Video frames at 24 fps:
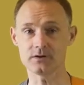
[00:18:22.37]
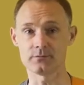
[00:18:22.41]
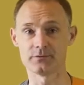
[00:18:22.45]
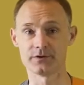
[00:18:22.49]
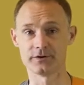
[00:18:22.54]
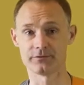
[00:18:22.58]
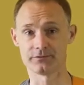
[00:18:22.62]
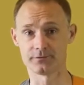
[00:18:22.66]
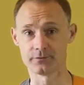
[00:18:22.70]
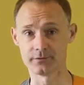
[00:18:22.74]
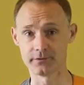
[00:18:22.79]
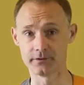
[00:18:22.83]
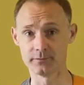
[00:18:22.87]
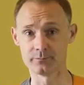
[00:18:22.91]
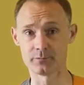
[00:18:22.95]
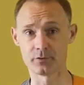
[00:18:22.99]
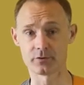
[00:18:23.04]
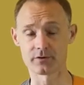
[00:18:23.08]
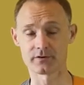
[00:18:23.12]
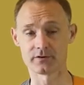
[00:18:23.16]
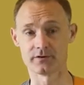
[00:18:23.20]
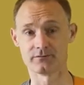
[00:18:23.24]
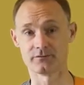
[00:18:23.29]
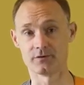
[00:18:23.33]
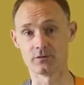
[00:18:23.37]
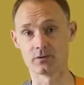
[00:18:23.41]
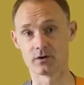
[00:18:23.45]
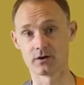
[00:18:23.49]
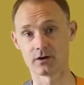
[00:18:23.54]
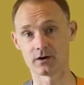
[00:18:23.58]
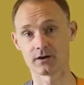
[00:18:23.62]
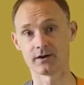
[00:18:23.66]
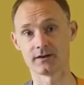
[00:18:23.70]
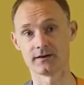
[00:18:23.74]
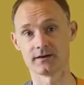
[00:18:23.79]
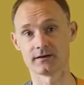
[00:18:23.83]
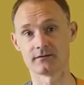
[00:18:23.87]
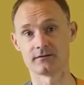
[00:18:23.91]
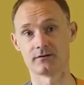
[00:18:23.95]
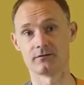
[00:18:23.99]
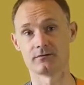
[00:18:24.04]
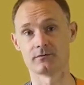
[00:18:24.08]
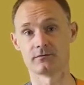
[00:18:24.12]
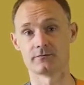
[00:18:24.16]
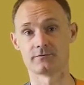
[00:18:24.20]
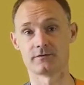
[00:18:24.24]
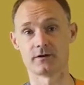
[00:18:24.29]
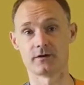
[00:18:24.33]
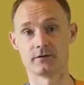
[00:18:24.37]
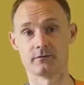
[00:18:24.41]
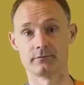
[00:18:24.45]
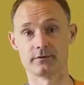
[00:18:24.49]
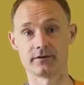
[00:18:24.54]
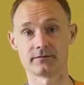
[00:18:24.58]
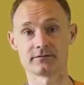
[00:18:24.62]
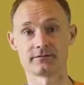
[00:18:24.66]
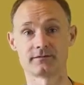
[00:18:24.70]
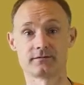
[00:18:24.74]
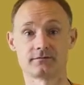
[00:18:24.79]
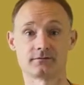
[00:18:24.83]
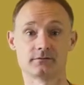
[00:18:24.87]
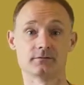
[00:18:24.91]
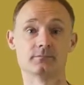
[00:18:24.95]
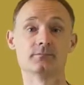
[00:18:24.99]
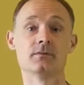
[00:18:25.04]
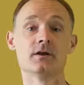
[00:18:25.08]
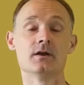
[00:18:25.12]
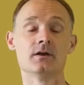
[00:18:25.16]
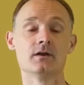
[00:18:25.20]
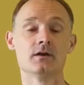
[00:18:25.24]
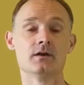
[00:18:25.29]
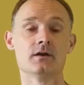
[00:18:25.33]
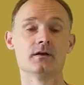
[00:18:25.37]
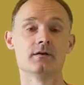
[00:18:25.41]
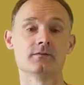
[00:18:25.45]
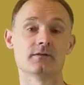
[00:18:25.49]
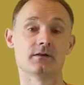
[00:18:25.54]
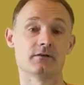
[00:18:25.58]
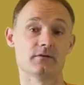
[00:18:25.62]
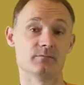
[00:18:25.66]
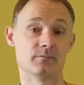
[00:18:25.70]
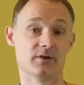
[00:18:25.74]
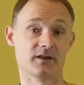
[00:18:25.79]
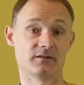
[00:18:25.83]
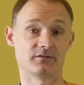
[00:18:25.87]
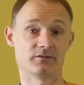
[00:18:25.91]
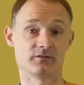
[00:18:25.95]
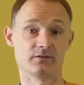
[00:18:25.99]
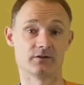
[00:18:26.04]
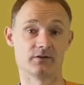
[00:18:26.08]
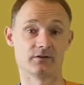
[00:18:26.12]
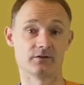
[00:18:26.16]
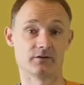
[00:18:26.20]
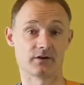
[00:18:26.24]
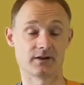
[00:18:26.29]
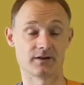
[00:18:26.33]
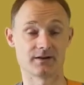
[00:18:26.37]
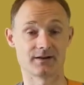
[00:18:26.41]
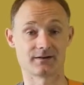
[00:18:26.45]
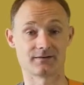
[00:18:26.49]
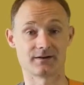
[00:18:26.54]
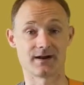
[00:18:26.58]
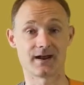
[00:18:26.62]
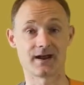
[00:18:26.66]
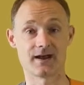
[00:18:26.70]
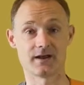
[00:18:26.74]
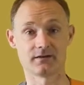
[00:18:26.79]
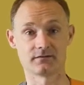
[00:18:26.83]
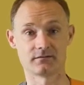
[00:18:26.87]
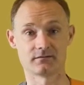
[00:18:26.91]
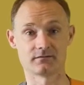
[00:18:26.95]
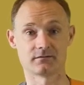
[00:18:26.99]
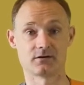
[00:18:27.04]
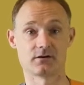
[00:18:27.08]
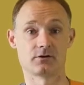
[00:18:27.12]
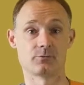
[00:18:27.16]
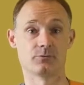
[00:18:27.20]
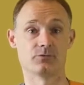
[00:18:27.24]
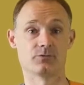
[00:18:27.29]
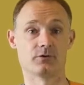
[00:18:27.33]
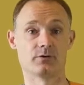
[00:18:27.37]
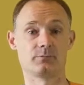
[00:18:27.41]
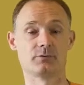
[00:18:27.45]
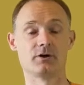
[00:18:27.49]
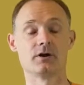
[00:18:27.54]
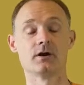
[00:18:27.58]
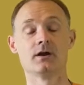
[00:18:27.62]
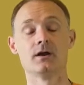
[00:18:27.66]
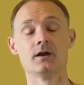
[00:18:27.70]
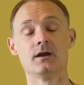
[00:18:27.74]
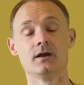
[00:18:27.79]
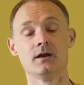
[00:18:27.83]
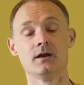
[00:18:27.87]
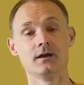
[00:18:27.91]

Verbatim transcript: But it's really important, if you are connecting to a fall arrest system, that you make sure that your connector has a shock absorber.